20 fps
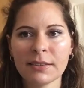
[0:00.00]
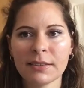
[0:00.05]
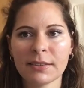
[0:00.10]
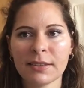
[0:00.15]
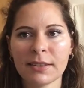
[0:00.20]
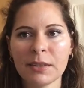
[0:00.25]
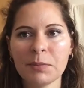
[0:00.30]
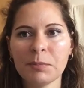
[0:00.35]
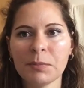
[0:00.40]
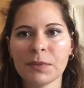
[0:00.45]

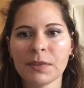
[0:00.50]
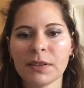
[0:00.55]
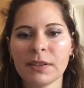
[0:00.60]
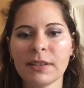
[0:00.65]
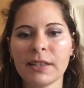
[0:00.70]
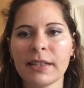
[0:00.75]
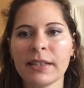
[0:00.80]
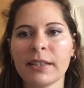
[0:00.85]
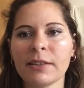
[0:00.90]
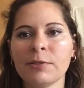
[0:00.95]
tip that
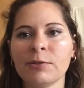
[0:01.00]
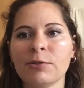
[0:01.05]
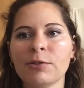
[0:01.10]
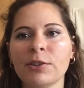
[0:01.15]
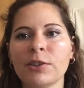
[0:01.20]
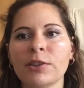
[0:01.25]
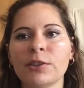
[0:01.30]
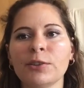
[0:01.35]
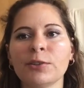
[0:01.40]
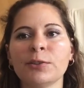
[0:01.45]
I have
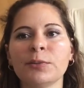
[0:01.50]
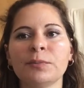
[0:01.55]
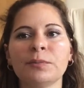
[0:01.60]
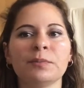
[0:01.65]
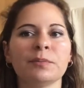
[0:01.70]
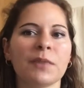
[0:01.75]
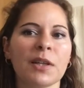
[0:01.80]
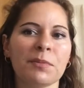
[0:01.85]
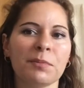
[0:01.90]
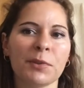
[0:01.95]
for you,
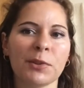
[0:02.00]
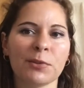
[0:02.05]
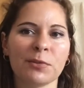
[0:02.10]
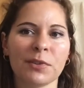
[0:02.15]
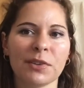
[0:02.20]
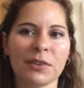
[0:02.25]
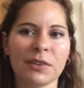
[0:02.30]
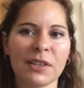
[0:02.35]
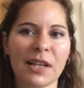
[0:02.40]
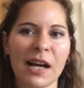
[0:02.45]
maybe you
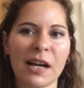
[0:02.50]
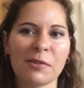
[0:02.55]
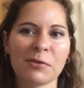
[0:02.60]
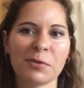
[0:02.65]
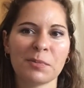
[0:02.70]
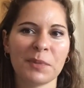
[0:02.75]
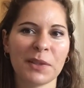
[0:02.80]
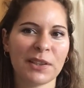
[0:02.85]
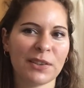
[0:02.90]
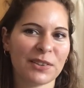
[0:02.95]
will laugh
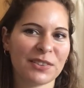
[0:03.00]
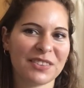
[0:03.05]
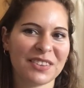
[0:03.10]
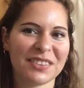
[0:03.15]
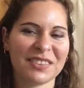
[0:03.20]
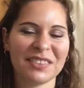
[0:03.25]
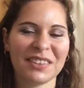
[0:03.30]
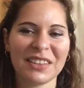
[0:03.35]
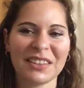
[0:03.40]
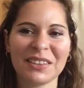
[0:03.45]
because it's
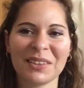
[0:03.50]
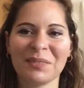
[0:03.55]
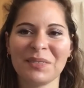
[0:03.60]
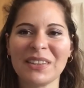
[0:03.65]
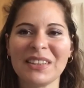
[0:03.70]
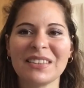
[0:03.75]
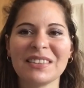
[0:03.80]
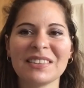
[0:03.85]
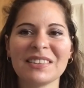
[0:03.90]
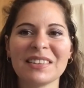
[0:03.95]
a little
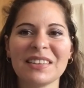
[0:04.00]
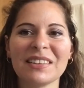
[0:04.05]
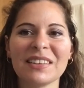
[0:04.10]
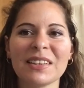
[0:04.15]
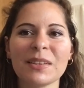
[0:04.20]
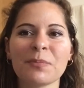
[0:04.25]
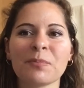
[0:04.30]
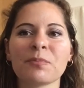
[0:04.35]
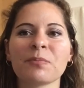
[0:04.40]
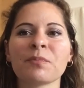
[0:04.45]
bit
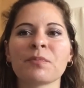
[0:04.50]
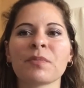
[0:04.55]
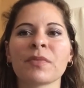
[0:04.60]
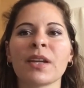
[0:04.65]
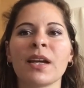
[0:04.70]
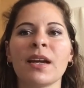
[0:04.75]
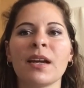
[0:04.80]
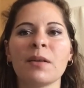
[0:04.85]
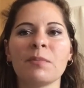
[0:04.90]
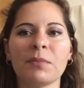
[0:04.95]
silly,
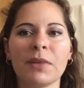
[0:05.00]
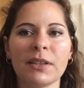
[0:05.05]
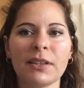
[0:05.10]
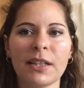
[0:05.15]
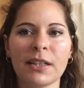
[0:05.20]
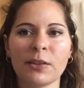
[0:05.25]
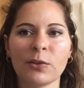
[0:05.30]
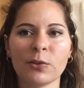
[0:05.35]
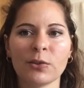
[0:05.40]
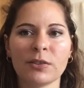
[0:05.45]
but I
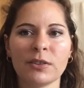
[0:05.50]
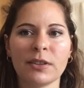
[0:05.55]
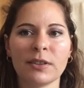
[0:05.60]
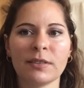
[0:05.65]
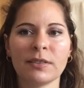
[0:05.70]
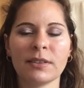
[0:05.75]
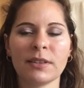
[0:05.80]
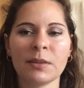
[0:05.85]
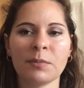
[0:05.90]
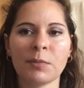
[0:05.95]
use this
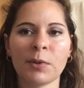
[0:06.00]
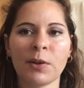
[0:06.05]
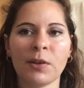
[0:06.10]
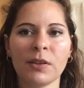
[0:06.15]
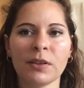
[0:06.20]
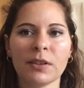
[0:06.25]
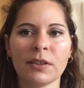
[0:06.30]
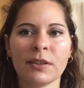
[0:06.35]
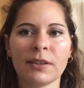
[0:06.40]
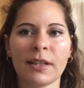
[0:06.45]
tip all
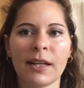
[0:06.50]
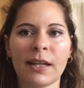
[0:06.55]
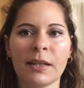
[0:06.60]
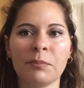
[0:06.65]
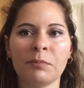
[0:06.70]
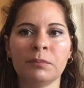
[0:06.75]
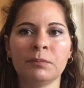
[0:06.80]
the time,